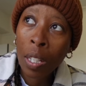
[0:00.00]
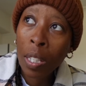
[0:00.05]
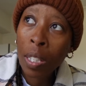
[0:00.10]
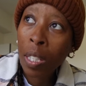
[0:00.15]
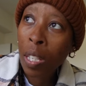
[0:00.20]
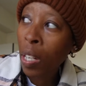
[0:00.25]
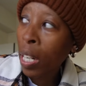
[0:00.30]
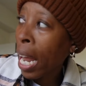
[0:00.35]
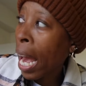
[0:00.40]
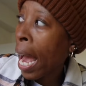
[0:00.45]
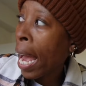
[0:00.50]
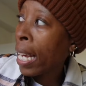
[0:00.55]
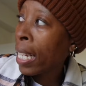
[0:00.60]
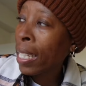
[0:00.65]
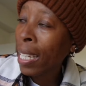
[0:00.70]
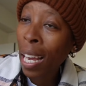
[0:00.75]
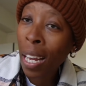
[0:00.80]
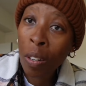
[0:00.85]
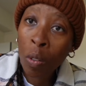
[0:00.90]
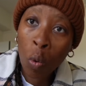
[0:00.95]

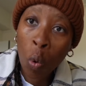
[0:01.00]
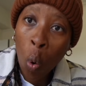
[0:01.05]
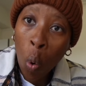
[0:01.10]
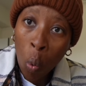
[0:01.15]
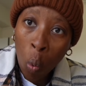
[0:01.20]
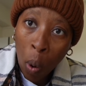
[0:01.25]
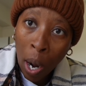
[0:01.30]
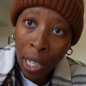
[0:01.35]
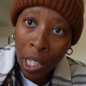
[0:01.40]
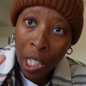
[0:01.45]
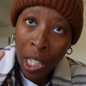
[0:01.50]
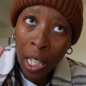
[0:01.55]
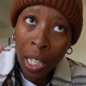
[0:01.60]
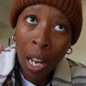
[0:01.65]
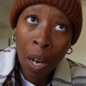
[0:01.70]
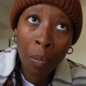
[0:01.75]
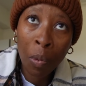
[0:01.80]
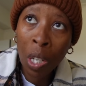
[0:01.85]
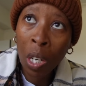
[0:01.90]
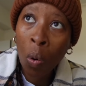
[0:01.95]
tonight and go wash it,
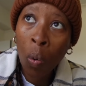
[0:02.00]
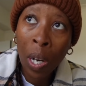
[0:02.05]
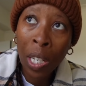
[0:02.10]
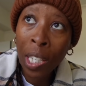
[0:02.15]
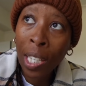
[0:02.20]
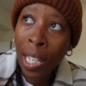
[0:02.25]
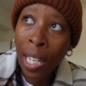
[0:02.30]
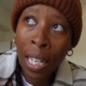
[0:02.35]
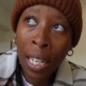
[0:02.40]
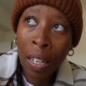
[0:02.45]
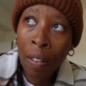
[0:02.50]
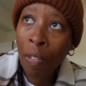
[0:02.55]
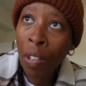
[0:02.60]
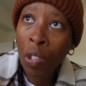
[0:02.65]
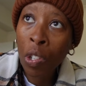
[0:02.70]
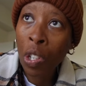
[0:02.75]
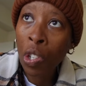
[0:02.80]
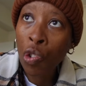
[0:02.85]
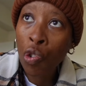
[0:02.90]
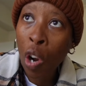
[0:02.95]
I'm gonna wash it and leave it
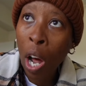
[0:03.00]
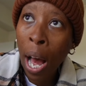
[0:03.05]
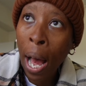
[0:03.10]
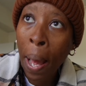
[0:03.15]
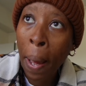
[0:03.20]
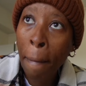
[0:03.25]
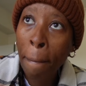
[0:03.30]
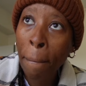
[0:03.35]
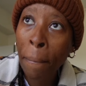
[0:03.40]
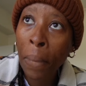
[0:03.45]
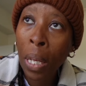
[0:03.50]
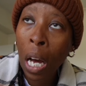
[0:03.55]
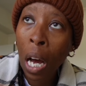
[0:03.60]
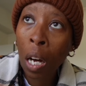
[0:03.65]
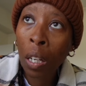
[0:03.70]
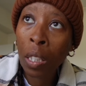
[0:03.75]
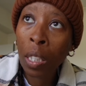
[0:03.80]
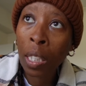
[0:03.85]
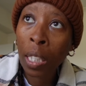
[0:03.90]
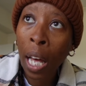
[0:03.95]
to dry
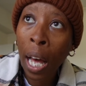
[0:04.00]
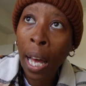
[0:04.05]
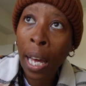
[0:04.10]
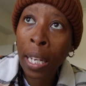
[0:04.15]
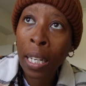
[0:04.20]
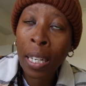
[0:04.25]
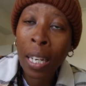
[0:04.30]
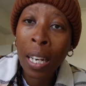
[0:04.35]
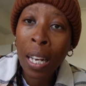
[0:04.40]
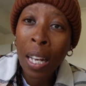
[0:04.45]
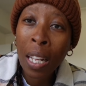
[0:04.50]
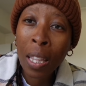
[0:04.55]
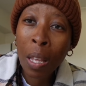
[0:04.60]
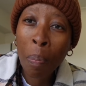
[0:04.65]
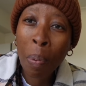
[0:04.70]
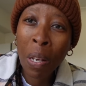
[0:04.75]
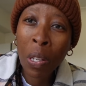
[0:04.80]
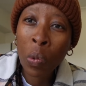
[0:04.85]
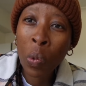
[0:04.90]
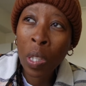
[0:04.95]
outside. The
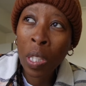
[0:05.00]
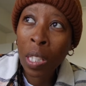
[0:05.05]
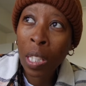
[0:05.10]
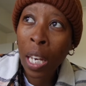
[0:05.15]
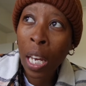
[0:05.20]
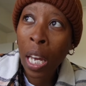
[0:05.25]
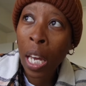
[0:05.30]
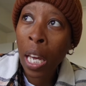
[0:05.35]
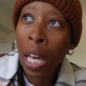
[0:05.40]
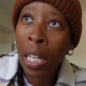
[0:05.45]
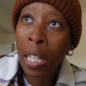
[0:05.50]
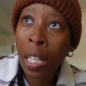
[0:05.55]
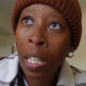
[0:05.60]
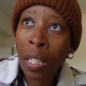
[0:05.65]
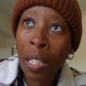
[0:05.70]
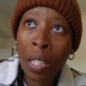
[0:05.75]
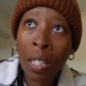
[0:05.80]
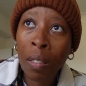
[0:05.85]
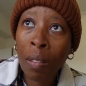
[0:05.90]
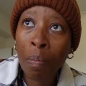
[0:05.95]
place we stay at,
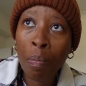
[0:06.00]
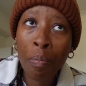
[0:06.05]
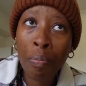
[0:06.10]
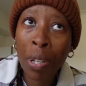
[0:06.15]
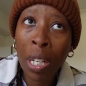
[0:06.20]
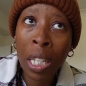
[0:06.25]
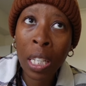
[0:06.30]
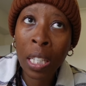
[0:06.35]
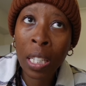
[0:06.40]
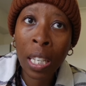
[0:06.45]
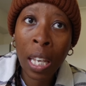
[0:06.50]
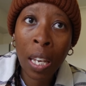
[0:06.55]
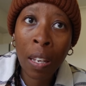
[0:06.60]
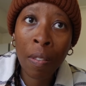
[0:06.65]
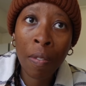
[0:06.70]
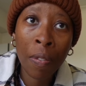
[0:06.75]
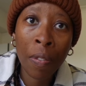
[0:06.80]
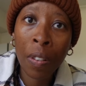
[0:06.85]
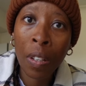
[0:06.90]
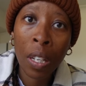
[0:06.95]
it's pretty
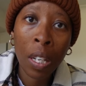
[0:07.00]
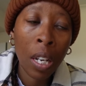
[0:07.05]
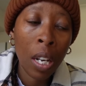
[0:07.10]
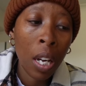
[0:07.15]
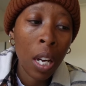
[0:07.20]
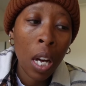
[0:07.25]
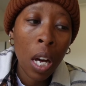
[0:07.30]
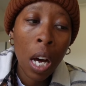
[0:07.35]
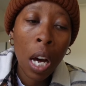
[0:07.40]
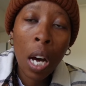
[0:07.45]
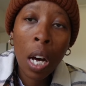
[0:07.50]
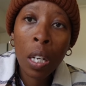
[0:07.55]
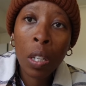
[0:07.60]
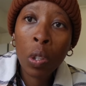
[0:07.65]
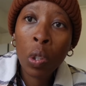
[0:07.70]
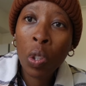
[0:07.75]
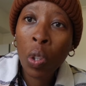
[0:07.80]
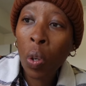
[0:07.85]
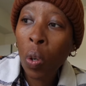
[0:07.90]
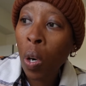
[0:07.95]
safe.
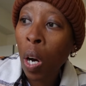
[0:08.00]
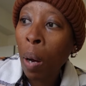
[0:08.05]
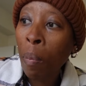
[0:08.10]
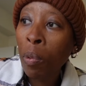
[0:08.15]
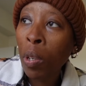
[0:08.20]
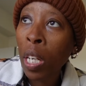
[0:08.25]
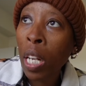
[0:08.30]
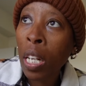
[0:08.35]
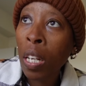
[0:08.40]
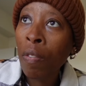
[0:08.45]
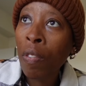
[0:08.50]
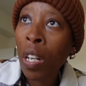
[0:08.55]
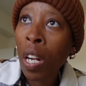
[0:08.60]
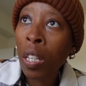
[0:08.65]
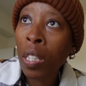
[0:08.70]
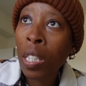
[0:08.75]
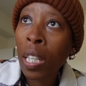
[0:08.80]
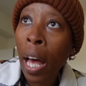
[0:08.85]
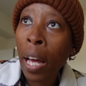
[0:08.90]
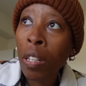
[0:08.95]
So I'm gonna leave it
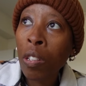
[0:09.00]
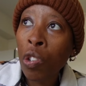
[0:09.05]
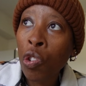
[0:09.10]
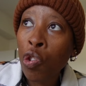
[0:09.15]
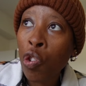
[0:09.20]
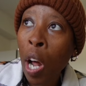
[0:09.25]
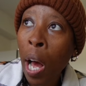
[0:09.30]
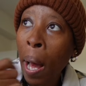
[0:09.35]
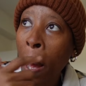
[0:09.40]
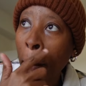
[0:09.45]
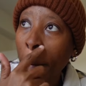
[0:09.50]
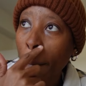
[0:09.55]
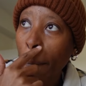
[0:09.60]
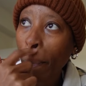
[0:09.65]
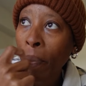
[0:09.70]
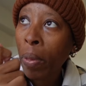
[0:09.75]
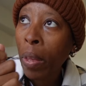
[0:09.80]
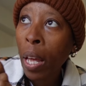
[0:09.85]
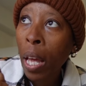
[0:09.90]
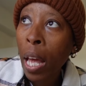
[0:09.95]
outside to dry
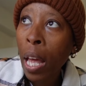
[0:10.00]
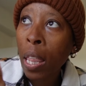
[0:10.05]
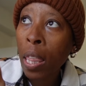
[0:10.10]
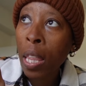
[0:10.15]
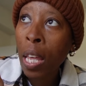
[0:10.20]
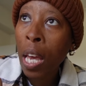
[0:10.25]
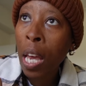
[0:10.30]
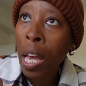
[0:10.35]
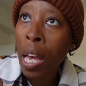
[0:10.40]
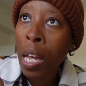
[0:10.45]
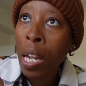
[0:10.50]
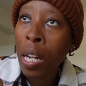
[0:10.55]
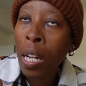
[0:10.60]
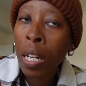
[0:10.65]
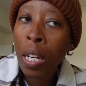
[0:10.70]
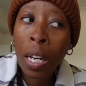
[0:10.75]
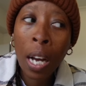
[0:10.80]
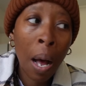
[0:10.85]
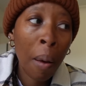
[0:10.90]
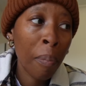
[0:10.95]
and
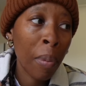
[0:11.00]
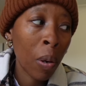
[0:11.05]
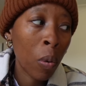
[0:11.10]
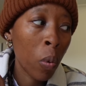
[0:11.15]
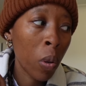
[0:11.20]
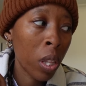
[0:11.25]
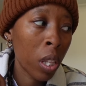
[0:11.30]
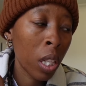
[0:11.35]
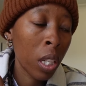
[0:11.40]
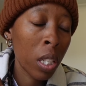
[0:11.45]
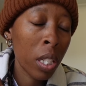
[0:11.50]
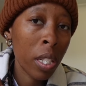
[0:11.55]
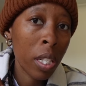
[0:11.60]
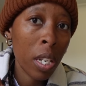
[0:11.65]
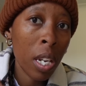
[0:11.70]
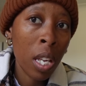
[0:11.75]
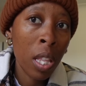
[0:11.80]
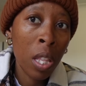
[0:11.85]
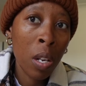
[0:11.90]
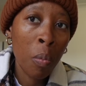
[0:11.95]
then come back with it
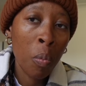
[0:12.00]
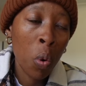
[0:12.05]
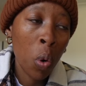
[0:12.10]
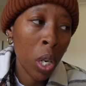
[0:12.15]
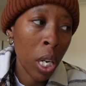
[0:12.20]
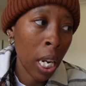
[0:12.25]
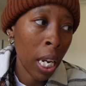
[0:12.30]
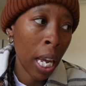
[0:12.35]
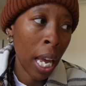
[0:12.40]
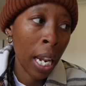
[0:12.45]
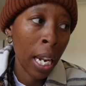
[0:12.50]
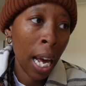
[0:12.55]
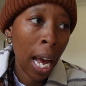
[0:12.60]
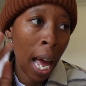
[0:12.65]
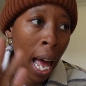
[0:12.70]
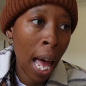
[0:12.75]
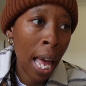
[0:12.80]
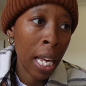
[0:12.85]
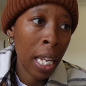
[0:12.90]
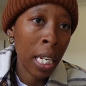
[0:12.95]
in the morning and
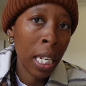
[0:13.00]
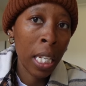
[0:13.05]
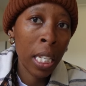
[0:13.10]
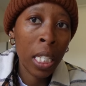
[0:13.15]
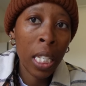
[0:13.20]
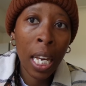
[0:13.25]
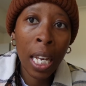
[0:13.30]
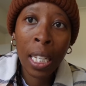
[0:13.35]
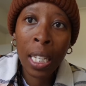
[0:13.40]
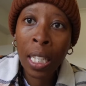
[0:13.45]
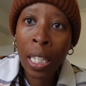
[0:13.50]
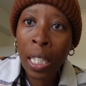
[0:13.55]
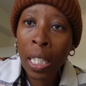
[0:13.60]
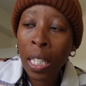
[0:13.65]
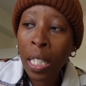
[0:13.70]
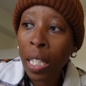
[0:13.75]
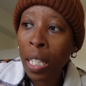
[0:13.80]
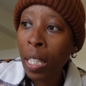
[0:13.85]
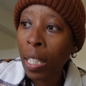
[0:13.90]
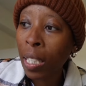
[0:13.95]
iron it and
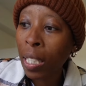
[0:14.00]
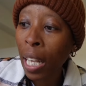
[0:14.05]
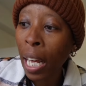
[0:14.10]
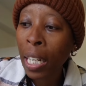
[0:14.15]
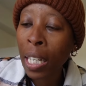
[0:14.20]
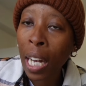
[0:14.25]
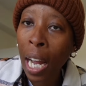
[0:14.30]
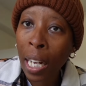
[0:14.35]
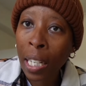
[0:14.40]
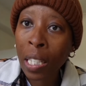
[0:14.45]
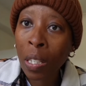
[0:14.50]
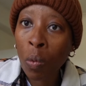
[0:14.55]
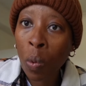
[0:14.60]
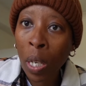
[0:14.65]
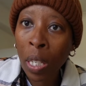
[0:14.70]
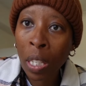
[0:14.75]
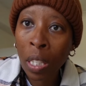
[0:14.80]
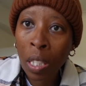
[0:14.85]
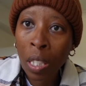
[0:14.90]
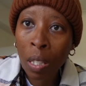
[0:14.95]
start cutting
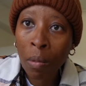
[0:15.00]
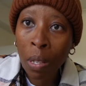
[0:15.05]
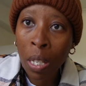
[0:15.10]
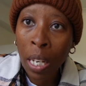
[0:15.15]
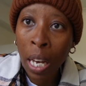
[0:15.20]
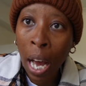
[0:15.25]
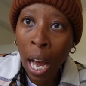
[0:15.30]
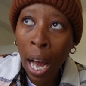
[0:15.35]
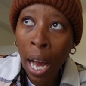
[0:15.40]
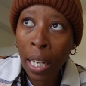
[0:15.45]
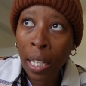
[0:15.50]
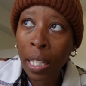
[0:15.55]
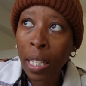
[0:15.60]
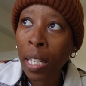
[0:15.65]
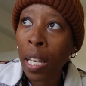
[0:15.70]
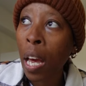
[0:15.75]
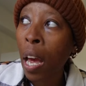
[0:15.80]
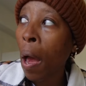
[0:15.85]
what needs to be cut.